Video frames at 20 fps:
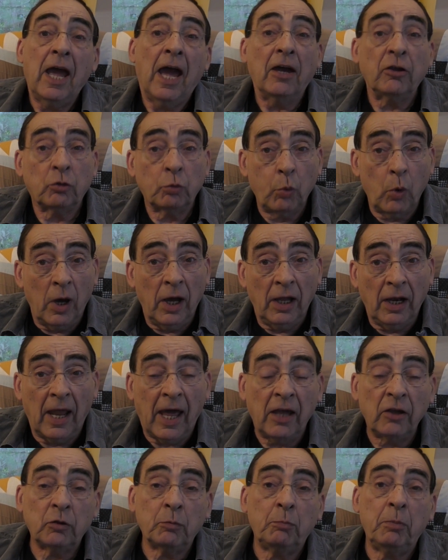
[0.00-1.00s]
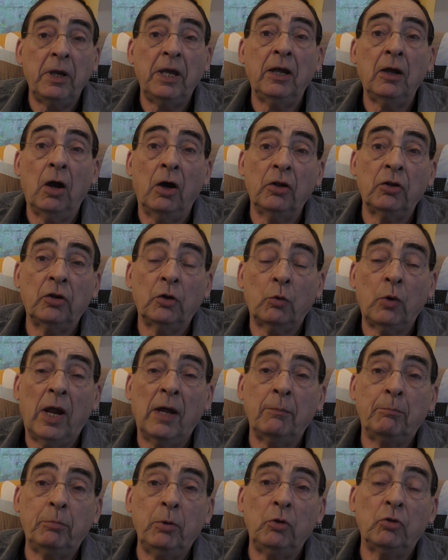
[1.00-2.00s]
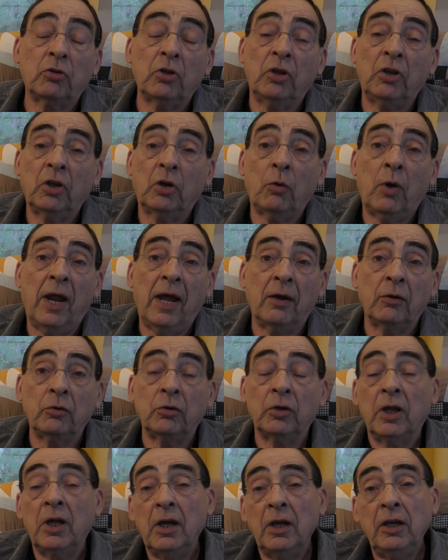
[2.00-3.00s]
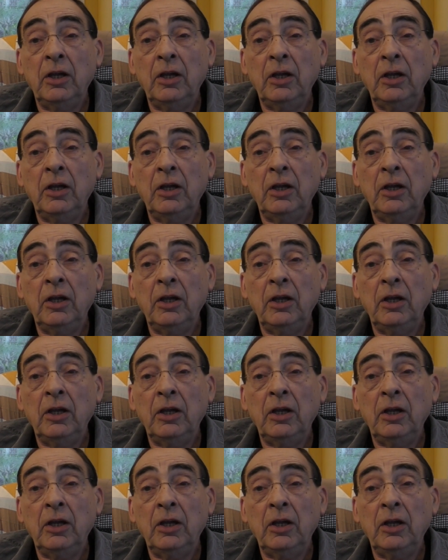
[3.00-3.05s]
as well as being on the ground, boots on the ground,